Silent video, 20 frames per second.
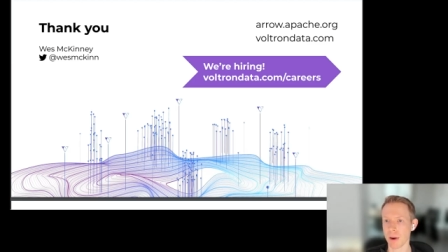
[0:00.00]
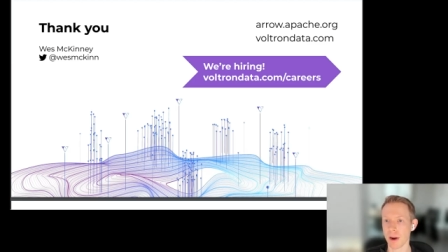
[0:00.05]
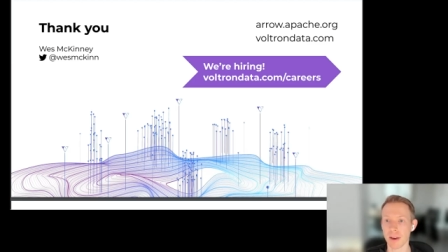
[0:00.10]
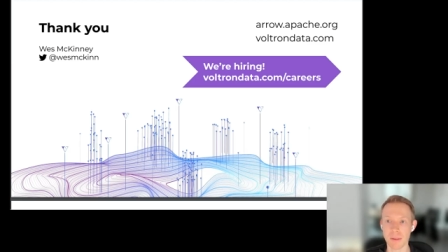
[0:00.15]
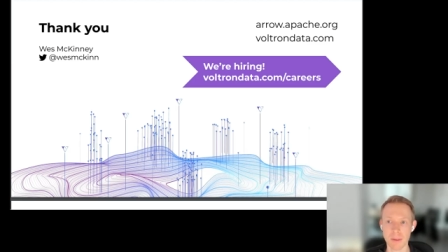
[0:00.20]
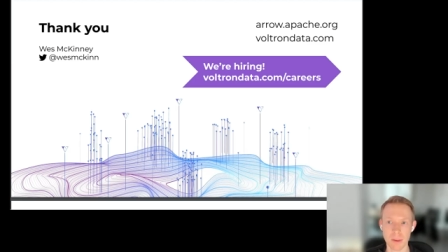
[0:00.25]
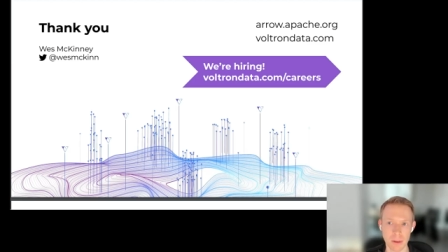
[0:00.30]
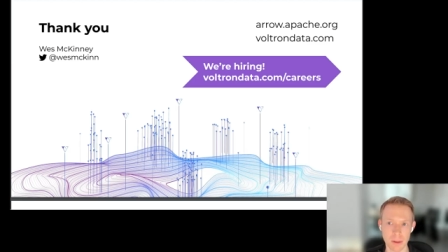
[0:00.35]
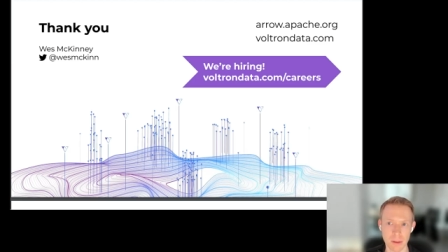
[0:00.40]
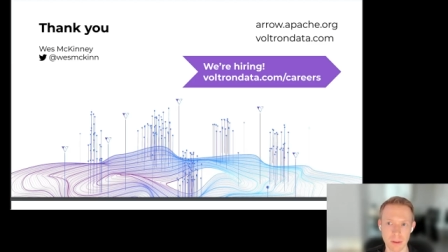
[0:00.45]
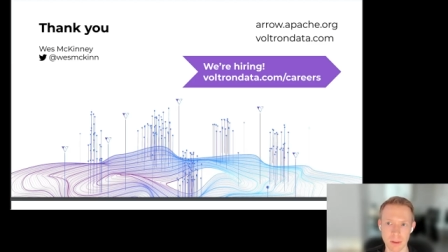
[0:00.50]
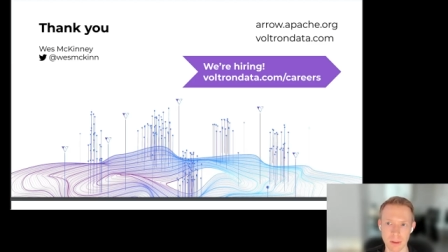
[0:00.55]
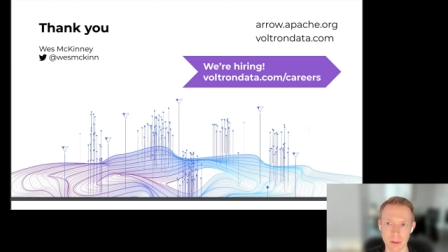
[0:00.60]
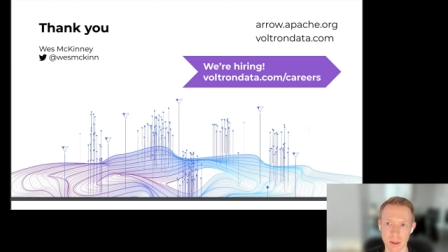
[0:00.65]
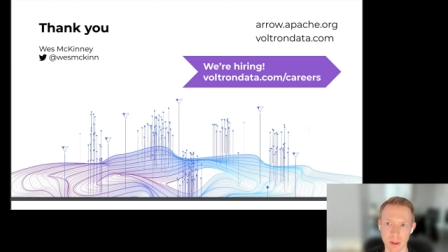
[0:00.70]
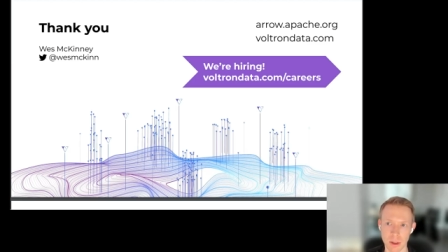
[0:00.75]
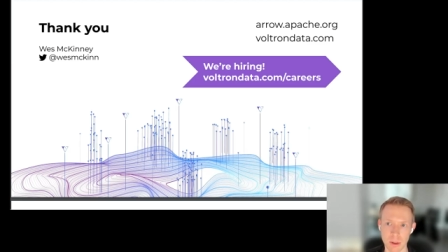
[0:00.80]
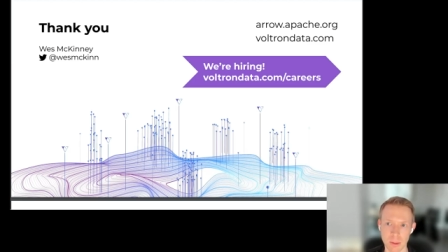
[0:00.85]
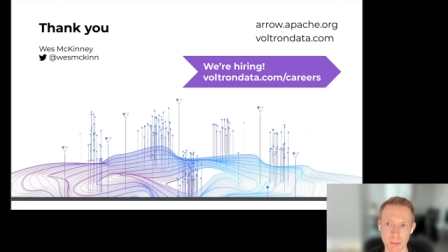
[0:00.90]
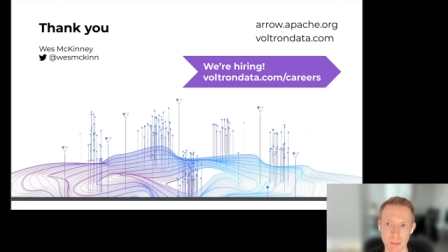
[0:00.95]
Python,
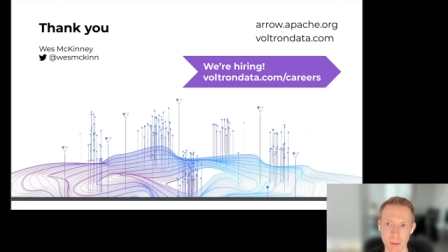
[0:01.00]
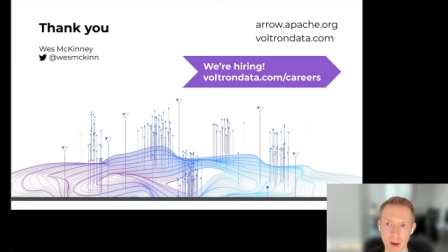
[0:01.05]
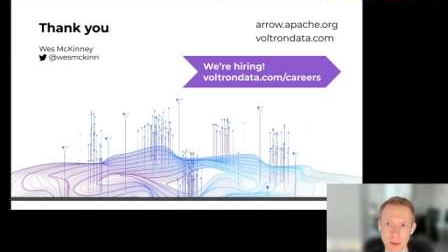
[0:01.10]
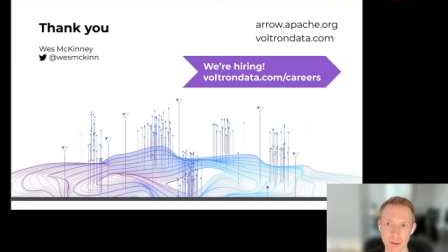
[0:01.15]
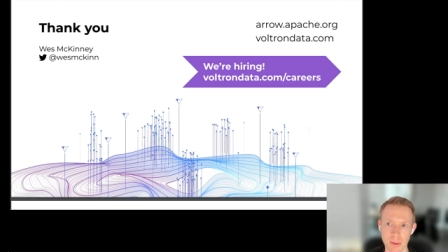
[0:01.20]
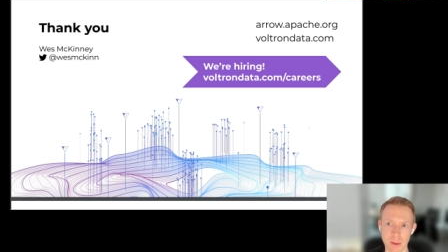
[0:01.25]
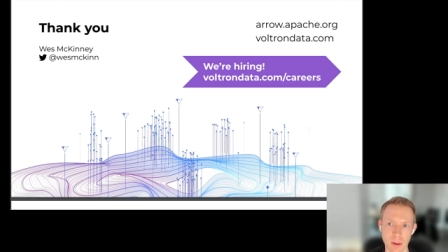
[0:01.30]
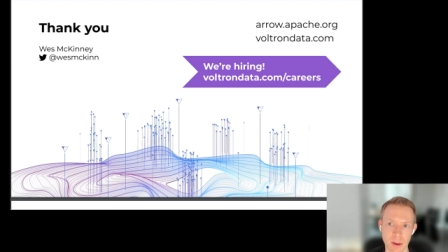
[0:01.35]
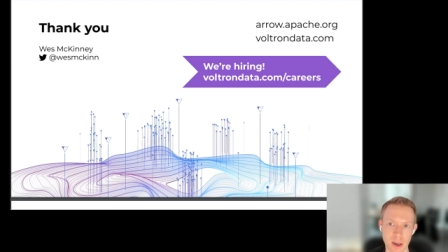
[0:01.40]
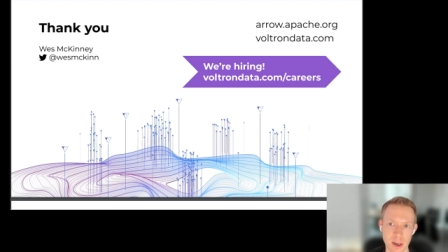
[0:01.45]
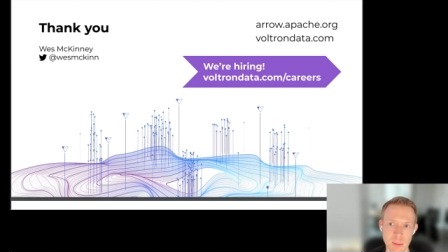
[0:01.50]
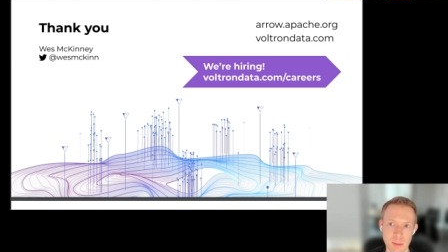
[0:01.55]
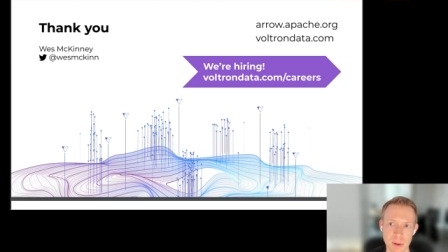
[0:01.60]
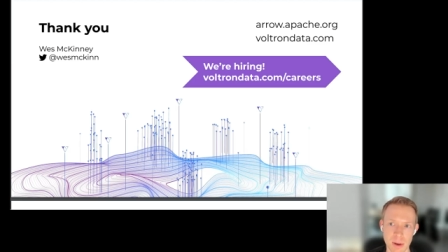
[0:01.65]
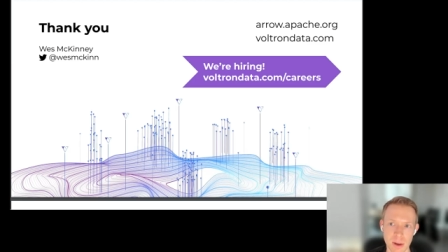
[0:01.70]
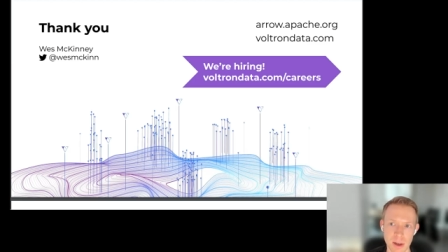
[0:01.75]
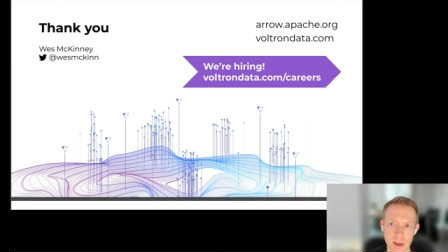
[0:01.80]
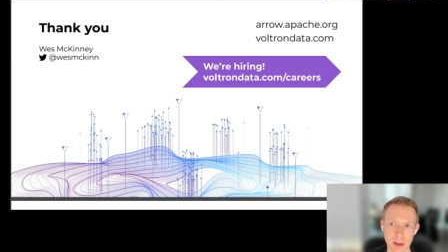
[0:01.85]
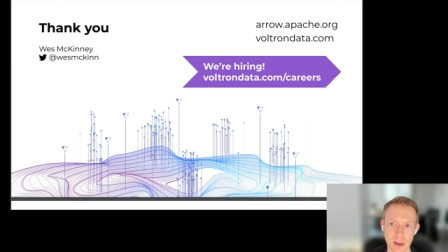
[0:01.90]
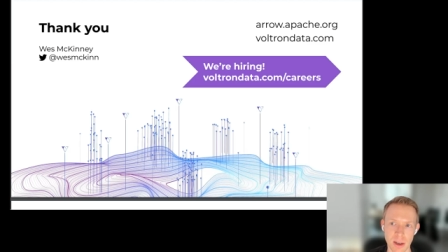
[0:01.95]
you know, Python
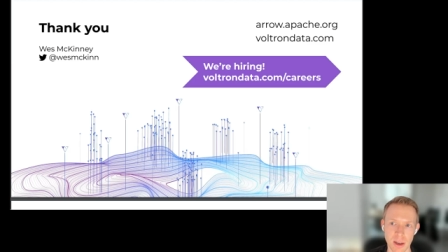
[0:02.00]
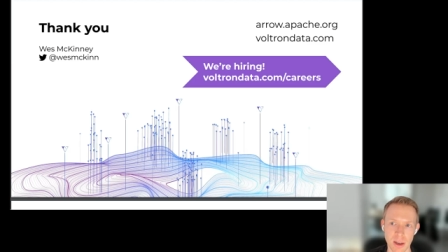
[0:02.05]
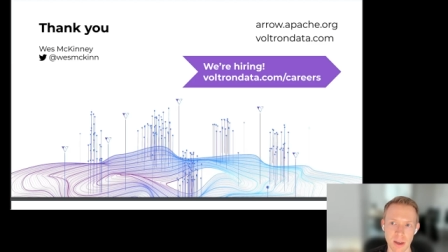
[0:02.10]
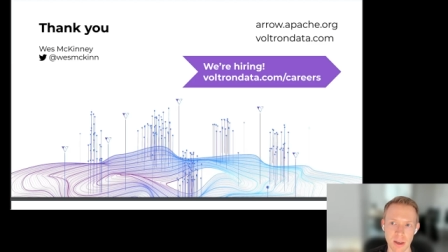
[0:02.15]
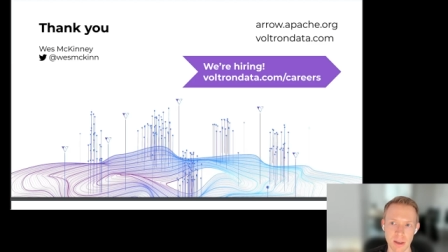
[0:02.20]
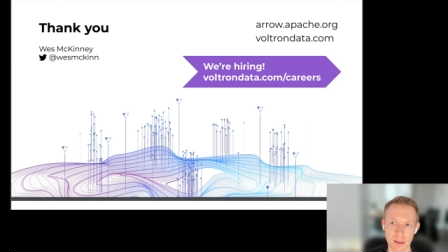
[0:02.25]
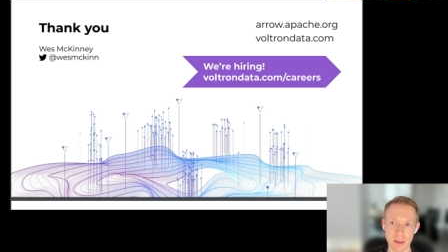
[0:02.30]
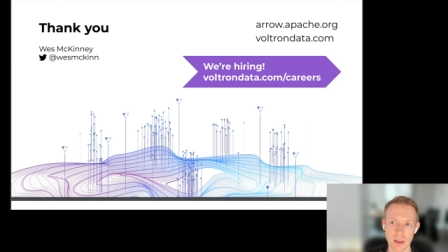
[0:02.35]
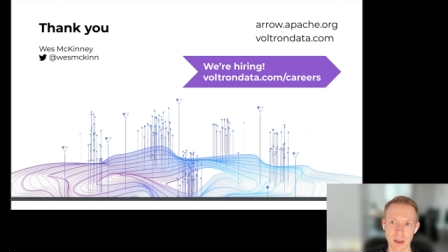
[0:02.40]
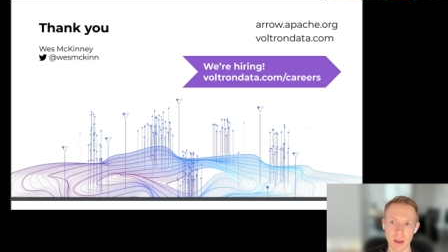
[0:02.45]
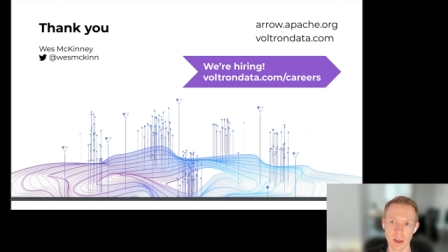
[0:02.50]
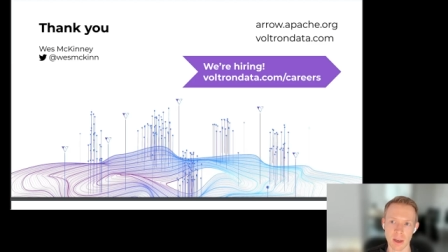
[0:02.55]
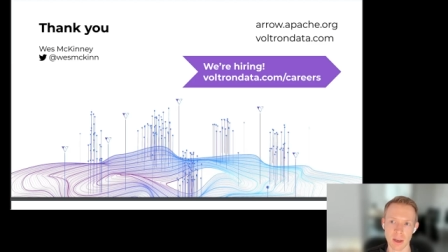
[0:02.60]
library and